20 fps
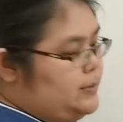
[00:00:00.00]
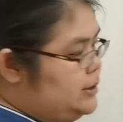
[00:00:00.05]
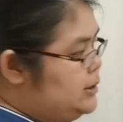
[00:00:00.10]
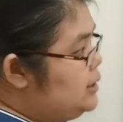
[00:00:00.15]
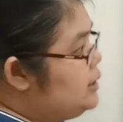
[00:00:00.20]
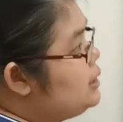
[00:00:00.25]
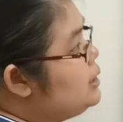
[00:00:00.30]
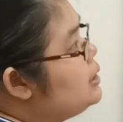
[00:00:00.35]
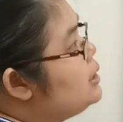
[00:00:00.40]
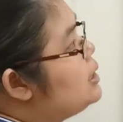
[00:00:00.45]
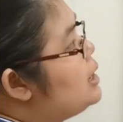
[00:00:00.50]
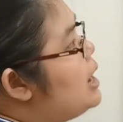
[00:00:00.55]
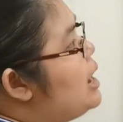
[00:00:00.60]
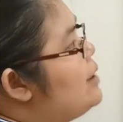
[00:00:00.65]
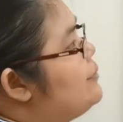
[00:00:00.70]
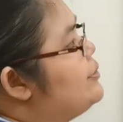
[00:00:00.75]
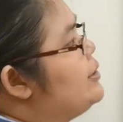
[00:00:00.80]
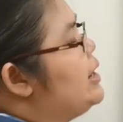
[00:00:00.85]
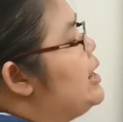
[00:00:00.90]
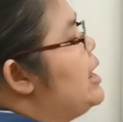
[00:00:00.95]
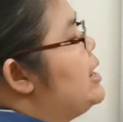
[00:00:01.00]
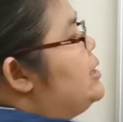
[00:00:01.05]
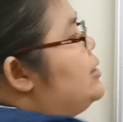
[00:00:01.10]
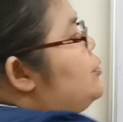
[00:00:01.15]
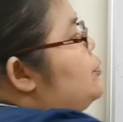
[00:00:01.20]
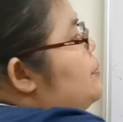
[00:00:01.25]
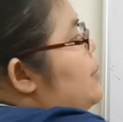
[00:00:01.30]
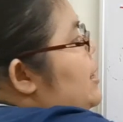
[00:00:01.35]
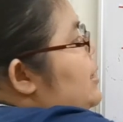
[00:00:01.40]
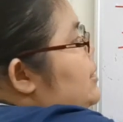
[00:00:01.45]
Okay, after that I
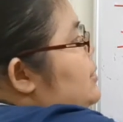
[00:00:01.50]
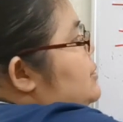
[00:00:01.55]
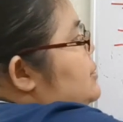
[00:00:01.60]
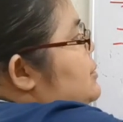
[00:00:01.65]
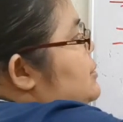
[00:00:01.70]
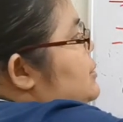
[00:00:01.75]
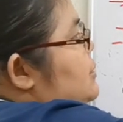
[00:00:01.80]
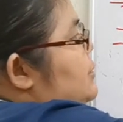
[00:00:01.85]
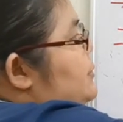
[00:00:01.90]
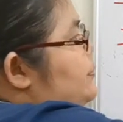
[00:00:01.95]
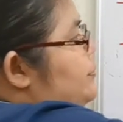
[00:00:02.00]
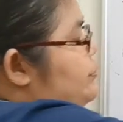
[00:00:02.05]
need to minus.